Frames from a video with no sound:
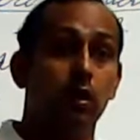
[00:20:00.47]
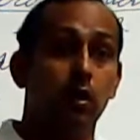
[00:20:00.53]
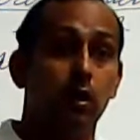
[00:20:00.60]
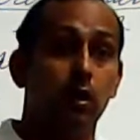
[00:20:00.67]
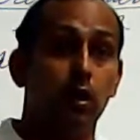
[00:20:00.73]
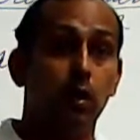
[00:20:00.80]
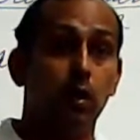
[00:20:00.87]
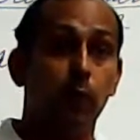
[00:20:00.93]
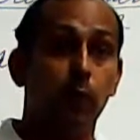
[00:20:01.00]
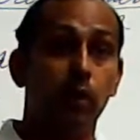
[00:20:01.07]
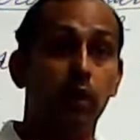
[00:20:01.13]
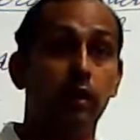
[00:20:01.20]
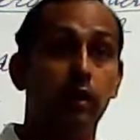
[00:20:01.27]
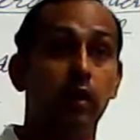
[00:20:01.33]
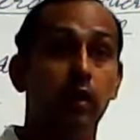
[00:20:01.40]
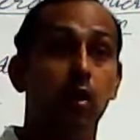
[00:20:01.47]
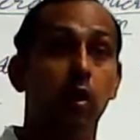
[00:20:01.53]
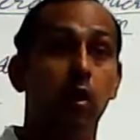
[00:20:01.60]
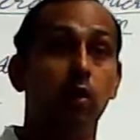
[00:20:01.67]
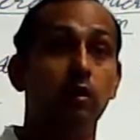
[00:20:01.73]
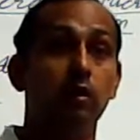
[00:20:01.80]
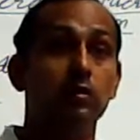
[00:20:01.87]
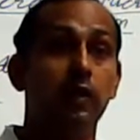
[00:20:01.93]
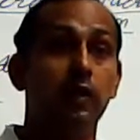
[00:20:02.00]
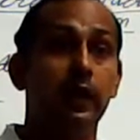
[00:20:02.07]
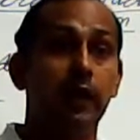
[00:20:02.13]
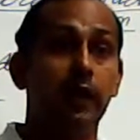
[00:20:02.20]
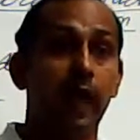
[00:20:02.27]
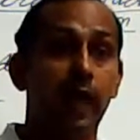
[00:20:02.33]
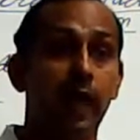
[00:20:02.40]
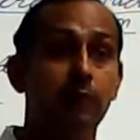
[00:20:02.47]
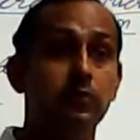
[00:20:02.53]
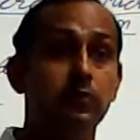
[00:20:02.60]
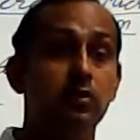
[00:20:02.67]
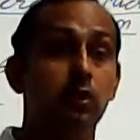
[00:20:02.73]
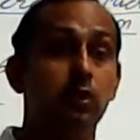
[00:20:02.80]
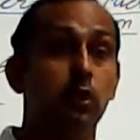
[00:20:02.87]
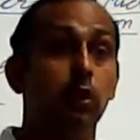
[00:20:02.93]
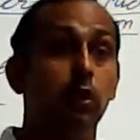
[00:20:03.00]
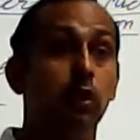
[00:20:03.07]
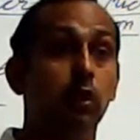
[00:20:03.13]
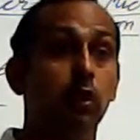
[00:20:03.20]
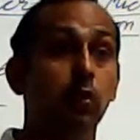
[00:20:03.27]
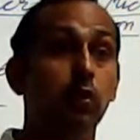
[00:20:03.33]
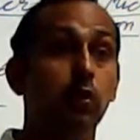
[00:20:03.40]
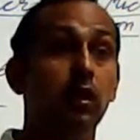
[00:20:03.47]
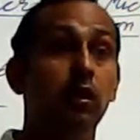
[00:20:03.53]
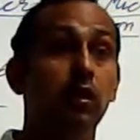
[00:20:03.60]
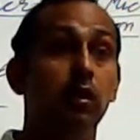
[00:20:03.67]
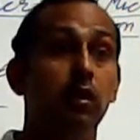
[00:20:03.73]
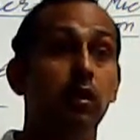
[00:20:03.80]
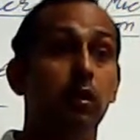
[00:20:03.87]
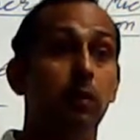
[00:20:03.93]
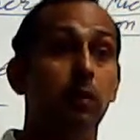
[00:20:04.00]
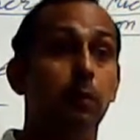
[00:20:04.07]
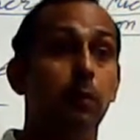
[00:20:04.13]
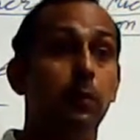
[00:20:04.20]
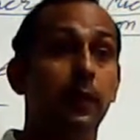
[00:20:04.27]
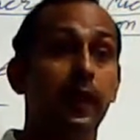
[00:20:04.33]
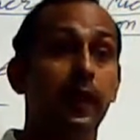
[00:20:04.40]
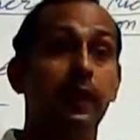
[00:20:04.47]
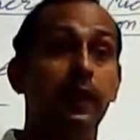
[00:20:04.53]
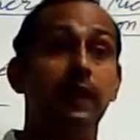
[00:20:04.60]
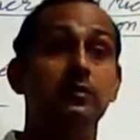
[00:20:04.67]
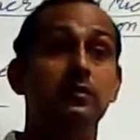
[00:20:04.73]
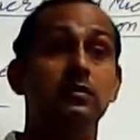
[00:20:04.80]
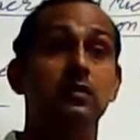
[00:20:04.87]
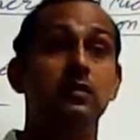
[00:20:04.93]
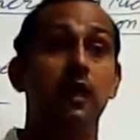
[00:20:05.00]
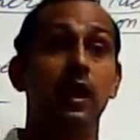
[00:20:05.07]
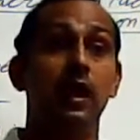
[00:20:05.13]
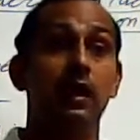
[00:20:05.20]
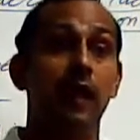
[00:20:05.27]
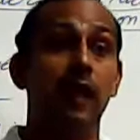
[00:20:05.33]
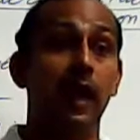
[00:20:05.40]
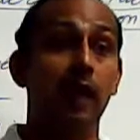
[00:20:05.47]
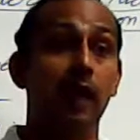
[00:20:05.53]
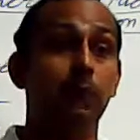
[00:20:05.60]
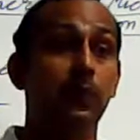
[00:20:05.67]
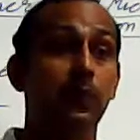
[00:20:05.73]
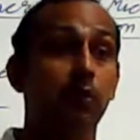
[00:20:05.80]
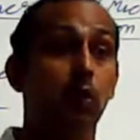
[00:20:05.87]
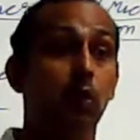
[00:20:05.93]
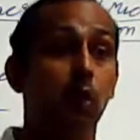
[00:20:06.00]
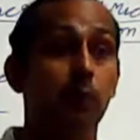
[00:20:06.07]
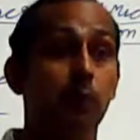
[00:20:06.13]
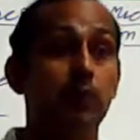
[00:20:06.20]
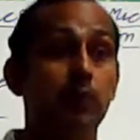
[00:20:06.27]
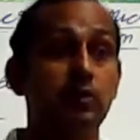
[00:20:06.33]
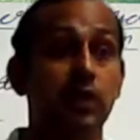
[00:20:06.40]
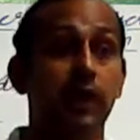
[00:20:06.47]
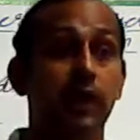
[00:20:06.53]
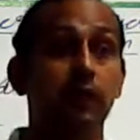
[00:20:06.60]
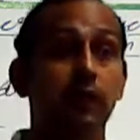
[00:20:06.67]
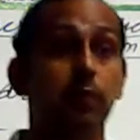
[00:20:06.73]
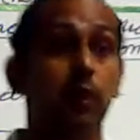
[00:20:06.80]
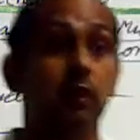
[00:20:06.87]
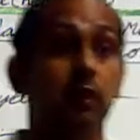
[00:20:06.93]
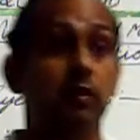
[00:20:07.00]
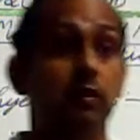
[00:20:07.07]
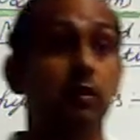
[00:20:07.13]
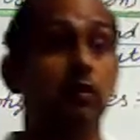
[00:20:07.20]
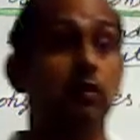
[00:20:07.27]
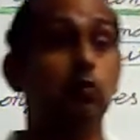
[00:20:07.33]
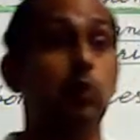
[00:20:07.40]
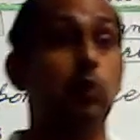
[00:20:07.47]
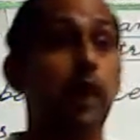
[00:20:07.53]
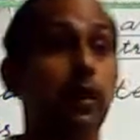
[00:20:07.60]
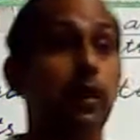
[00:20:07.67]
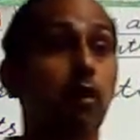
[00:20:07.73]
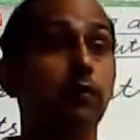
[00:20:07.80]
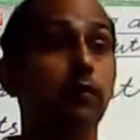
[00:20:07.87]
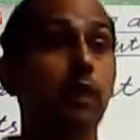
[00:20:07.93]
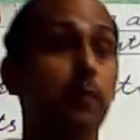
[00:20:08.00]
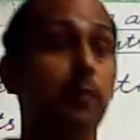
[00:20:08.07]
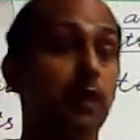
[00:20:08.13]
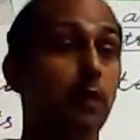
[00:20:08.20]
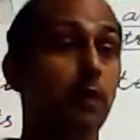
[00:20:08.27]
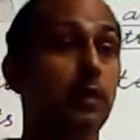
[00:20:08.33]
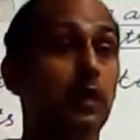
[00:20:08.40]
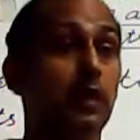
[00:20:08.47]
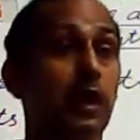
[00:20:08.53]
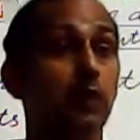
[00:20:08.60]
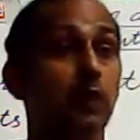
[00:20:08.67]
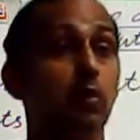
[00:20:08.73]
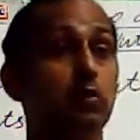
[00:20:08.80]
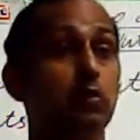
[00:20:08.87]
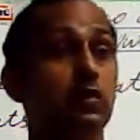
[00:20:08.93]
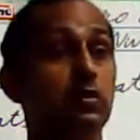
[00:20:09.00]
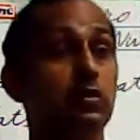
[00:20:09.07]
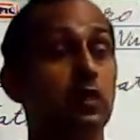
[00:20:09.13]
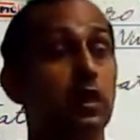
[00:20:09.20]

reproductive organs. It helps during pregnancy and help in normal childbirth. So lack of the vitamin can cause